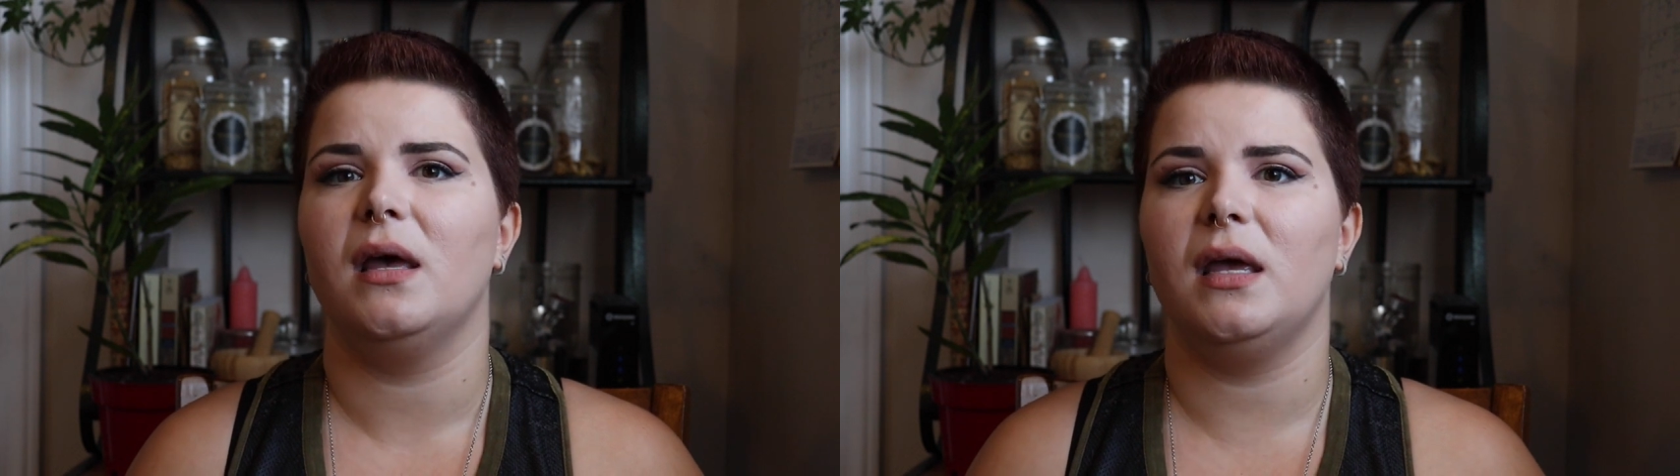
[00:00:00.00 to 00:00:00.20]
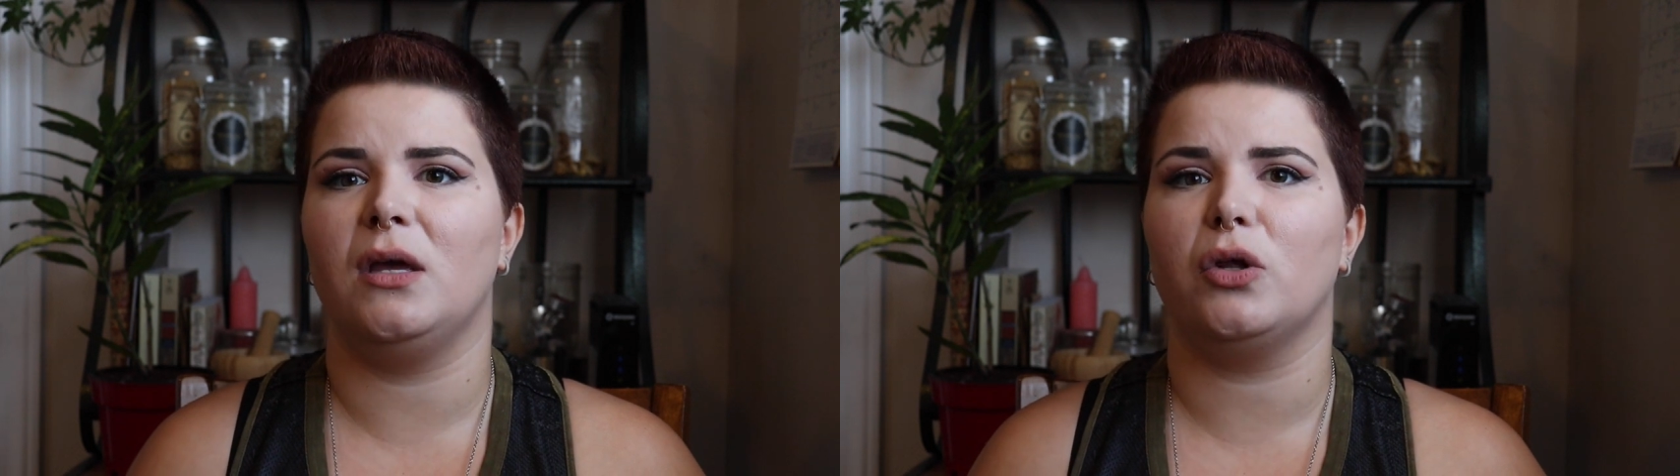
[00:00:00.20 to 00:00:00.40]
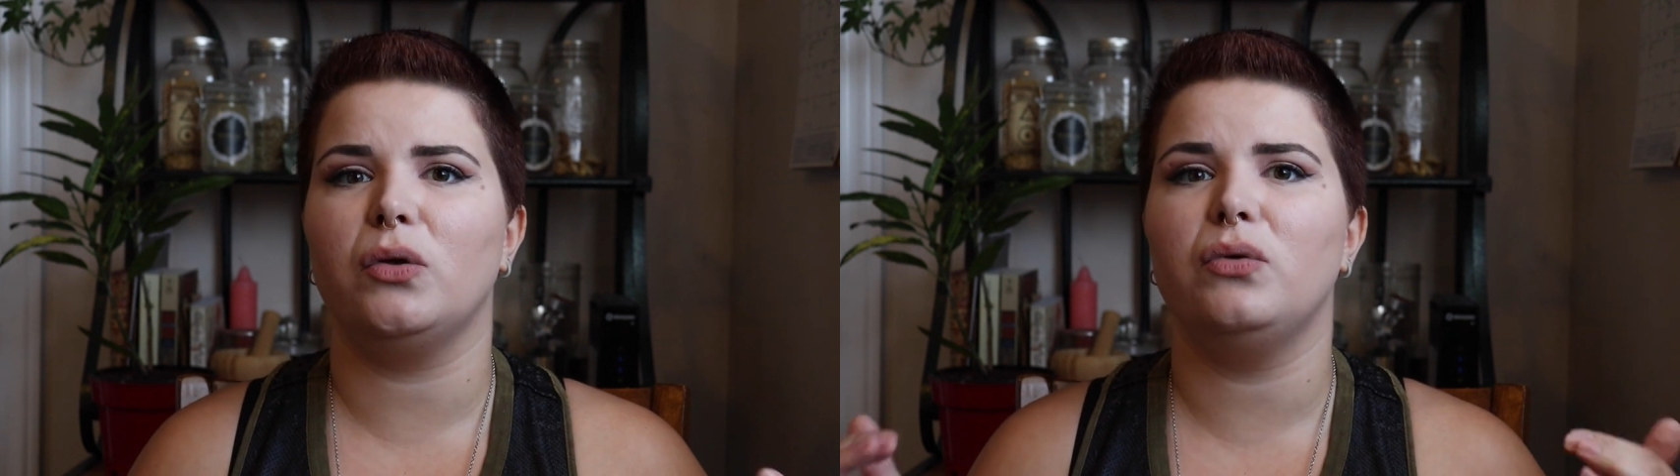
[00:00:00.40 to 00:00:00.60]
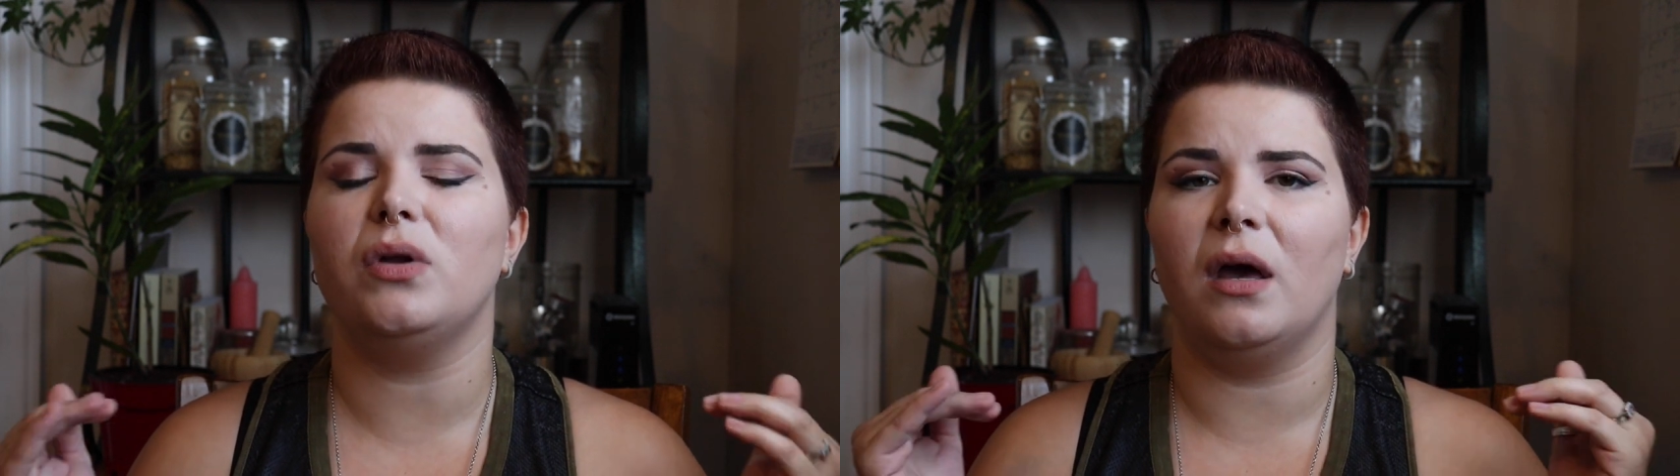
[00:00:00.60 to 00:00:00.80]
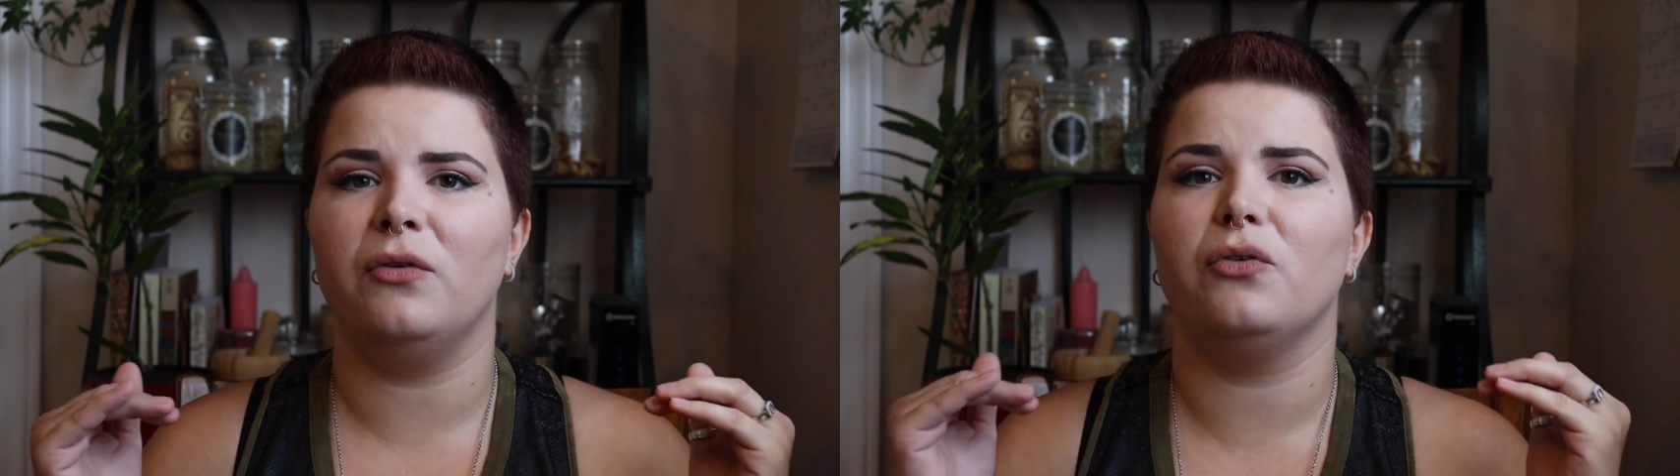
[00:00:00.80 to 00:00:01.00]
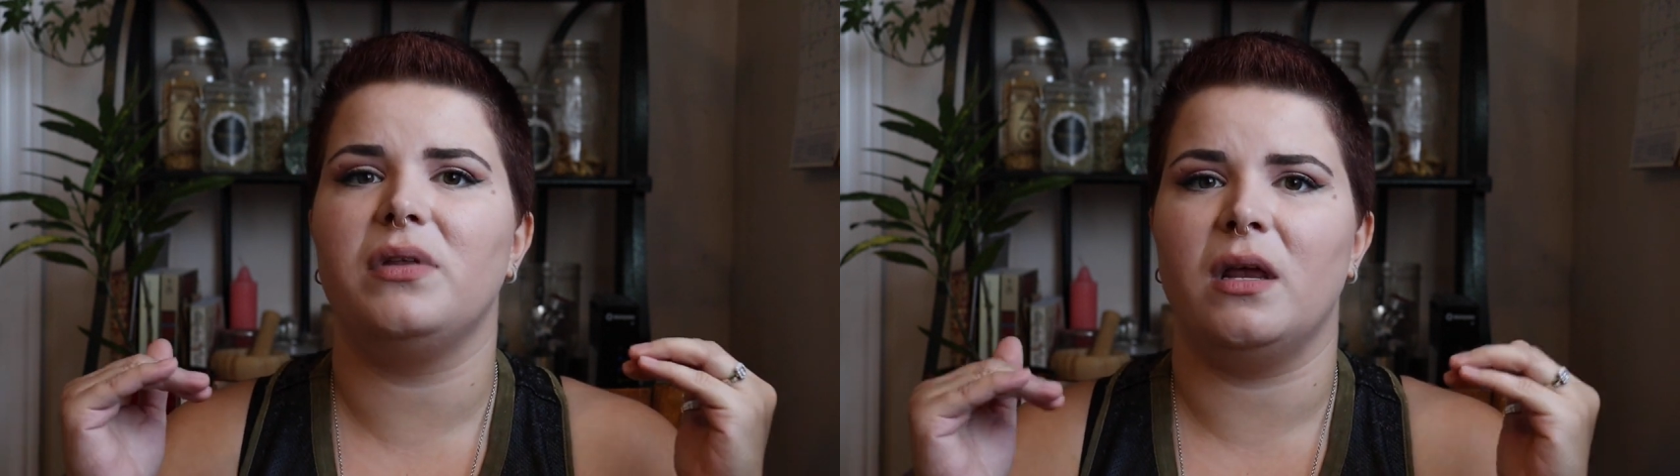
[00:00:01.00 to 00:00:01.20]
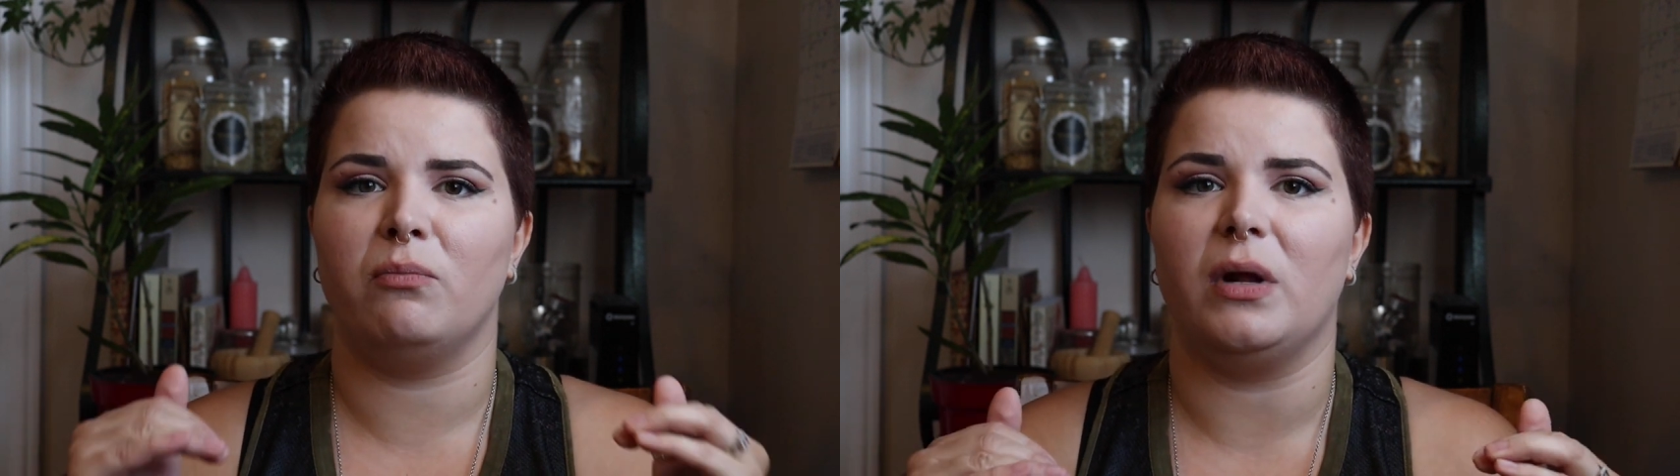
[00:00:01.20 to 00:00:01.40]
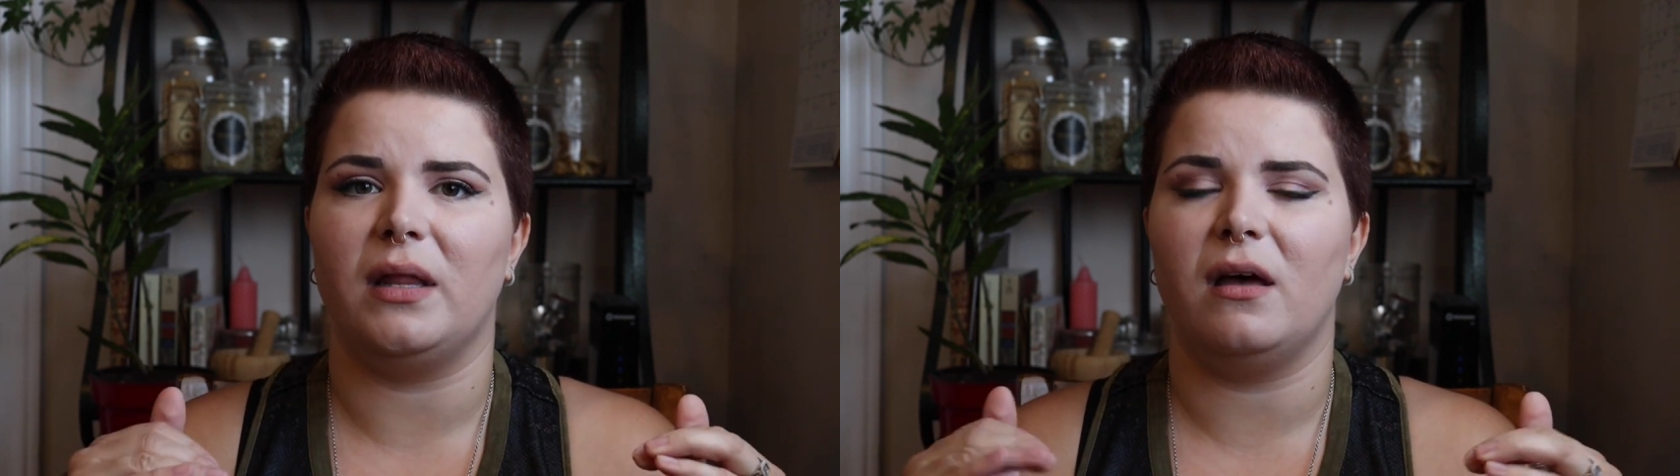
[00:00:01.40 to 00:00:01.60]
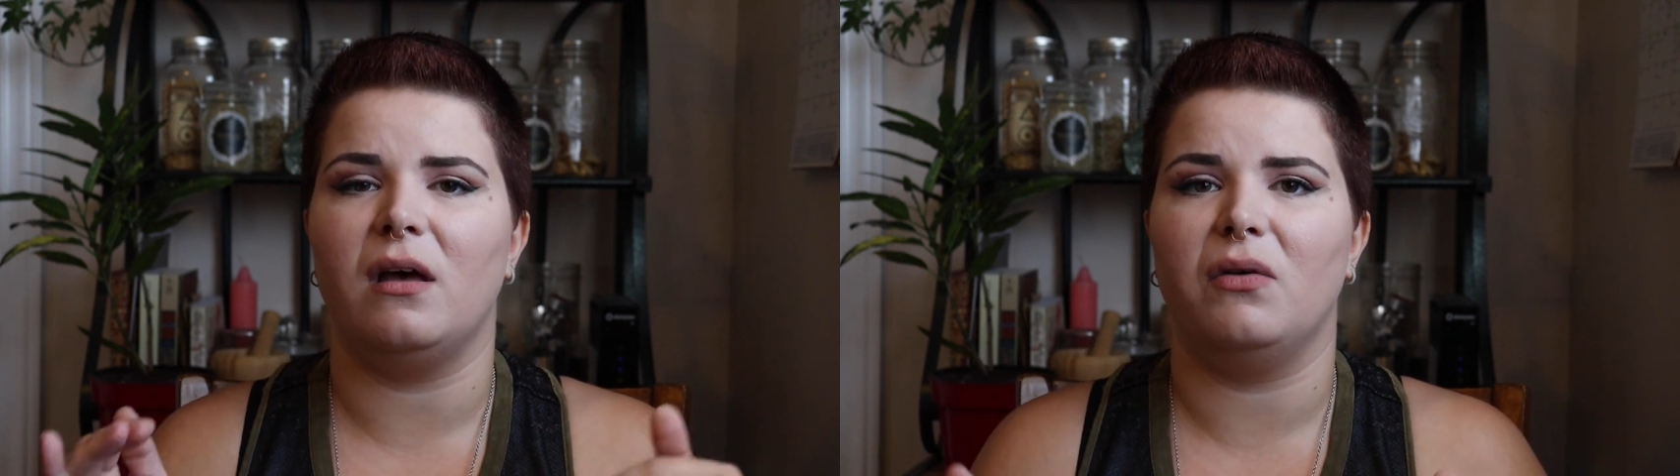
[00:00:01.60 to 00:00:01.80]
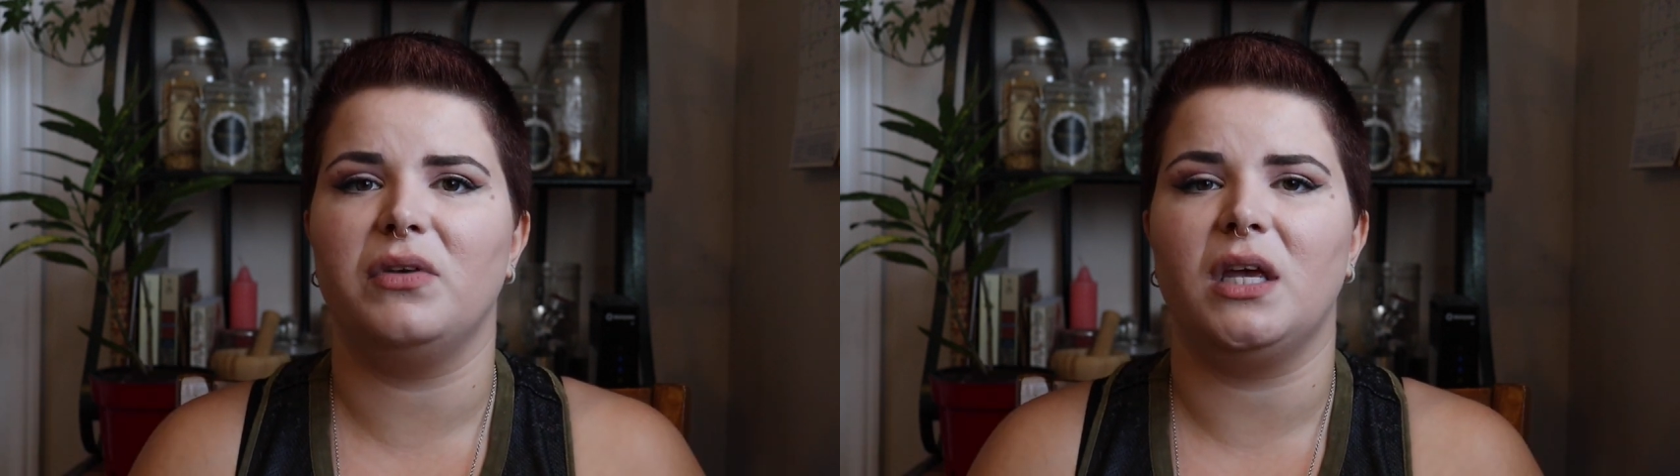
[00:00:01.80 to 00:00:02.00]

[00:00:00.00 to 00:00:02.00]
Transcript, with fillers: include under the umbrella of